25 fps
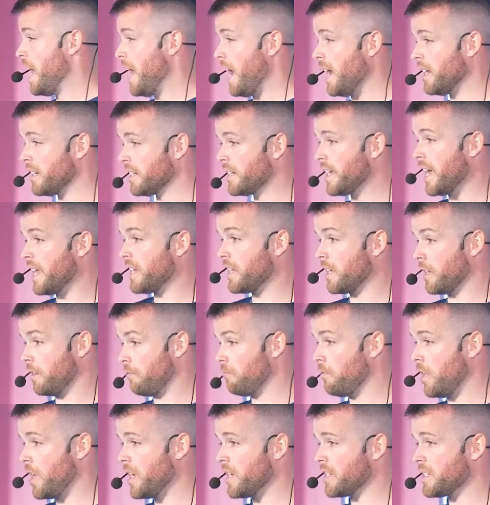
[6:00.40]
and getting it
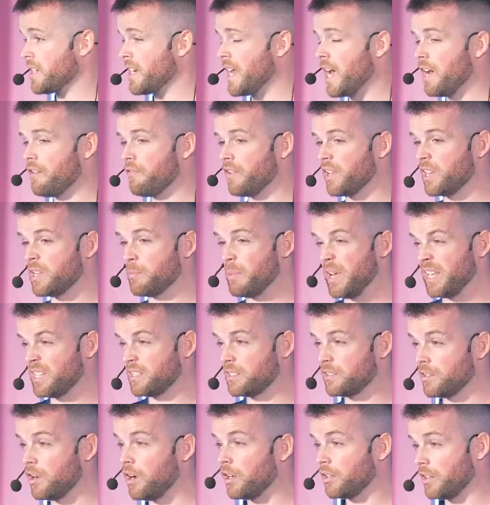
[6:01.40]
right and having the
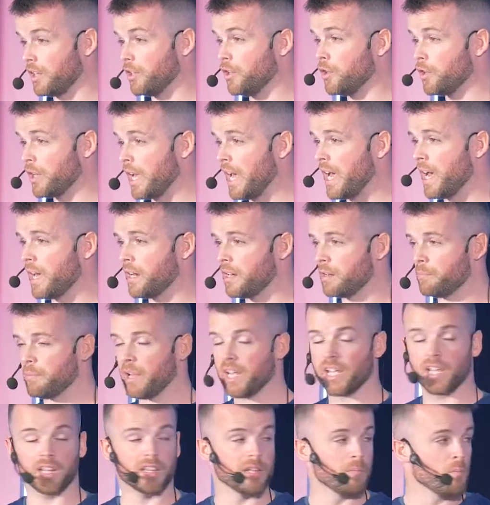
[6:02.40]
best dog that you can and
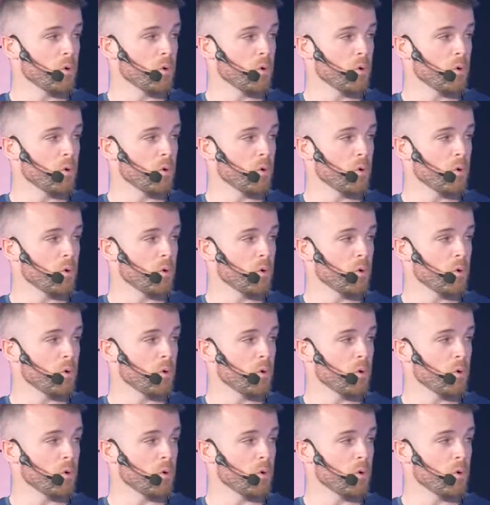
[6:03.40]
making them